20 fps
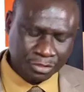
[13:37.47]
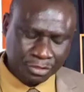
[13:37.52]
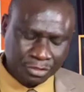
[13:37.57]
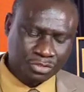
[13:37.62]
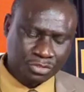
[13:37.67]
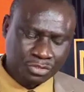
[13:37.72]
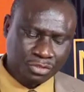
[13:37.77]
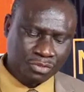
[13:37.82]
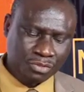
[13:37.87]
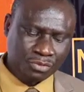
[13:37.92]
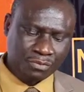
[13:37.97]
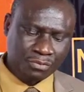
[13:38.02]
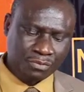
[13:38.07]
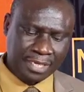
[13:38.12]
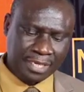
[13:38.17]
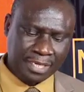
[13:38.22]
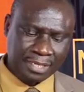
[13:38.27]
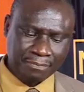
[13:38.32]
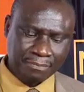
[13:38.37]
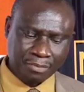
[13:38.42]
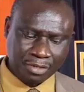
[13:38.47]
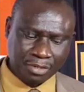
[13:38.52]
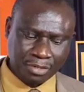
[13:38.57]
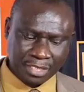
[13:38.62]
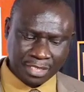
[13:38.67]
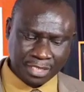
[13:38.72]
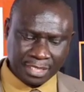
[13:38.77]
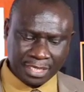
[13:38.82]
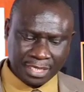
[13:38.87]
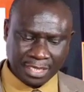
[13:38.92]
So when they brought
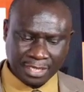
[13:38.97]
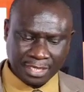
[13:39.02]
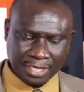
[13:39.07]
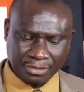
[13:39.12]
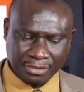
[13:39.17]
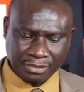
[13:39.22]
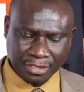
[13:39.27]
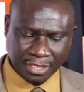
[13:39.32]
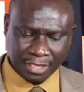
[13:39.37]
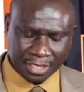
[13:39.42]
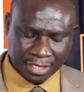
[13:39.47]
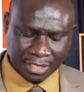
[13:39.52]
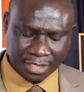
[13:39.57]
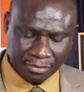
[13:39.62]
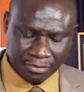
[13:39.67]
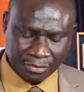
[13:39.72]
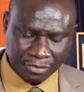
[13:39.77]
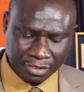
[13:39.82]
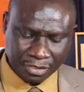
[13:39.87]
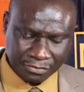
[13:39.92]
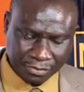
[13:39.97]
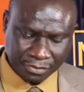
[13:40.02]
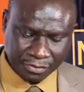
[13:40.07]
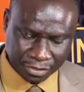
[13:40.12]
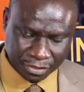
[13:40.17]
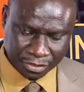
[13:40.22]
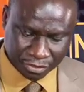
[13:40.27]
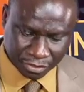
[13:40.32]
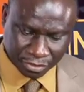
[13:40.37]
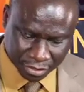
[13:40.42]
in their request for
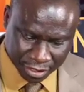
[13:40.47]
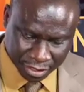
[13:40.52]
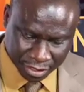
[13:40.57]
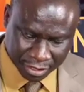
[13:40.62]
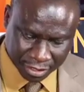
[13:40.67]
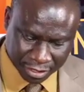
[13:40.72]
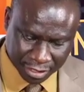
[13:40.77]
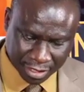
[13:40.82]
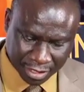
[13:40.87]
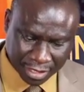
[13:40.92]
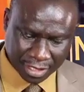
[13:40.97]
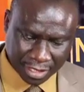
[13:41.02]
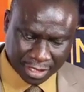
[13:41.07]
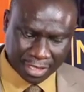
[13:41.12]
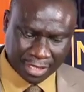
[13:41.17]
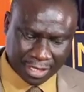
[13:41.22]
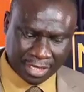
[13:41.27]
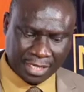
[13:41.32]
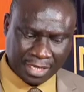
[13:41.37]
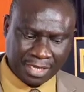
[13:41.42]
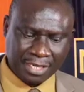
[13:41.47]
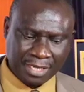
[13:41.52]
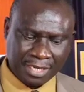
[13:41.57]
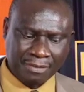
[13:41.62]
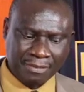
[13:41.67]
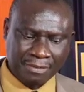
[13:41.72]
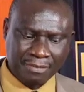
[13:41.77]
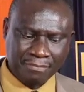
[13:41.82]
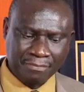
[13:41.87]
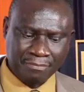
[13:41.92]
resources,
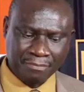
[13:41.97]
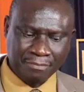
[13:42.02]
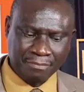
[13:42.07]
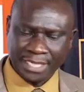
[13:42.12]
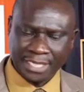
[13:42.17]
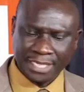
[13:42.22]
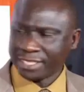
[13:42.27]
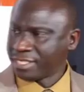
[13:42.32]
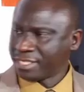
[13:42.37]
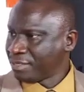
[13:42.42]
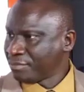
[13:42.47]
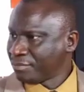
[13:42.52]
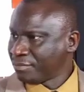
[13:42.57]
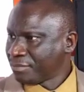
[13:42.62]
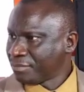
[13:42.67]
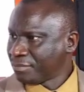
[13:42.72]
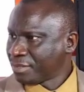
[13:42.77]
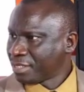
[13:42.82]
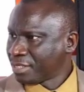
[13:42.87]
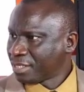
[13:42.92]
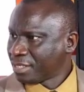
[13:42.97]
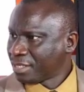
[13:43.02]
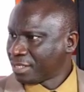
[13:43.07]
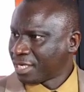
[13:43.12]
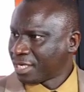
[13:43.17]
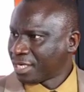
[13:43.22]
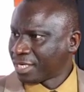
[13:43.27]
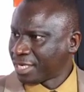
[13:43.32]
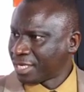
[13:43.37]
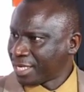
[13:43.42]
my team
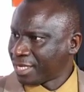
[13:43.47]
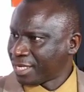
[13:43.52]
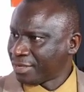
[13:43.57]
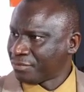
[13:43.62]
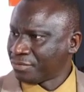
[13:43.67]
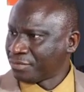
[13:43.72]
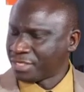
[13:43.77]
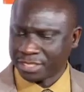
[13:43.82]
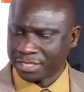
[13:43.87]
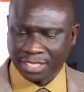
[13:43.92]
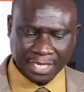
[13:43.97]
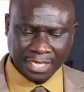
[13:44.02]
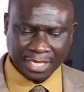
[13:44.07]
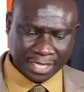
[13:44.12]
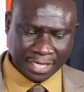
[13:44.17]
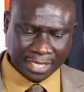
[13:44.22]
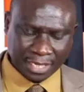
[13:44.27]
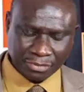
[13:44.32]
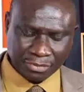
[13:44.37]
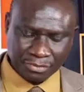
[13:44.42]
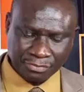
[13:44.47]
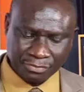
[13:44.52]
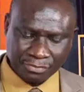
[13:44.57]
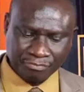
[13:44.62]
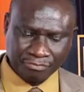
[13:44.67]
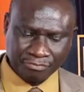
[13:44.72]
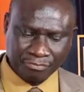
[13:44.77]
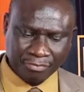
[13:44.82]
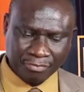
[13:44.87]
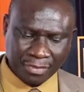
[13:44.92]
and I, we sat down
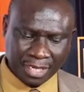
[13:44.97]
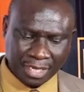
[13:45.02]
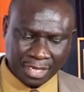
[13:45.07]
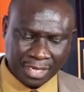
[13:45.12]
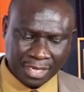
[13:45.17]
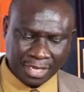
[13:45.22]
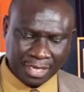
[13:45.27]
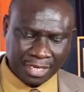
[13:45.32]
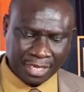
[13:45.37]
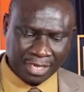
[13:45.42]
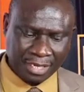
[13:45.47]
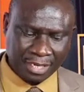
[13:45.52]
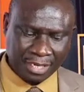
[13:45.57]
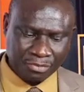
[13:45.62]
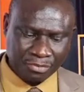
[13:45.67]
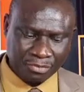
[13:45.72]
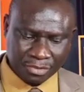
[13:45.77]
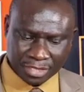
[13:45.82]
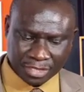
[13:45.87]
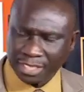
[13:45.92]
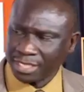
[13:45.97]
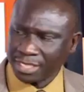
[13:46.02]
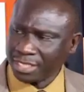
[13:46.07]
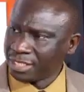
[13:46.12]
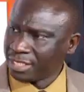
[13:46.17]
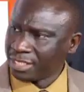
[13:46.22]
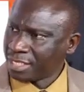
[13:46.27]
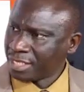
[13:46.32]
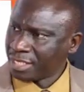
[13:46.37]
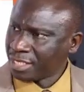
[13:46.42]
and looked at
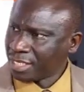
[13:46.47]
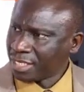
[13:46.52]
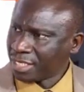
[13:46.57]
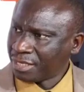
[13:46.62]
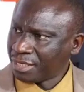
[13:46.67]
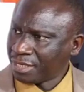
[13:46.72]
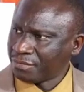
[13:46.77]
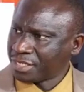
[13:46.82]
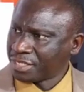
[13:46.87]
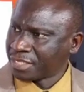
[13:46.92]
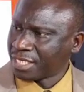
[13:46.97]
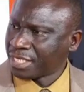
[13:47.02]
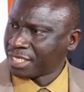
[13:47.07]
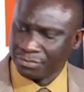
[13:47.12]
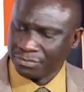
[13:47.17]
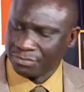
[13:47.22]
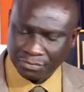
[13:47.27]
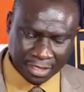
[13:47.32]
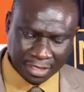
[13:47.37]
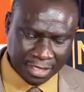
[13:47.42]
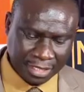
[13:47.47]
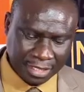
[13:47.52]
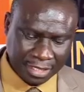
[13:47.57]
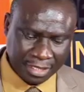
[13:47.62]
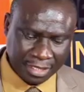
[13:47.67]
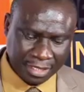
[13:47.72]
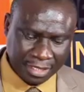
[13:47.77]
it, and we said, well,